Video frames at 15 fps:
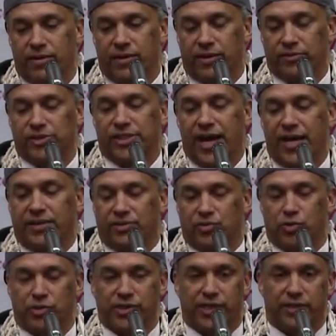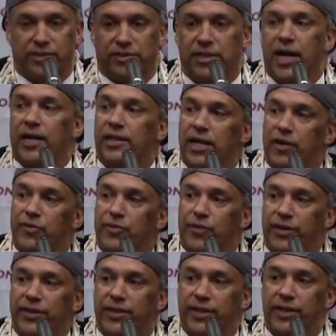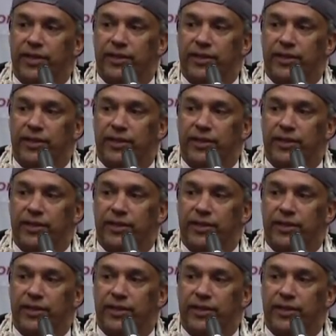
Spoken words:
a shot towards the end of the shot clock. We wanted to get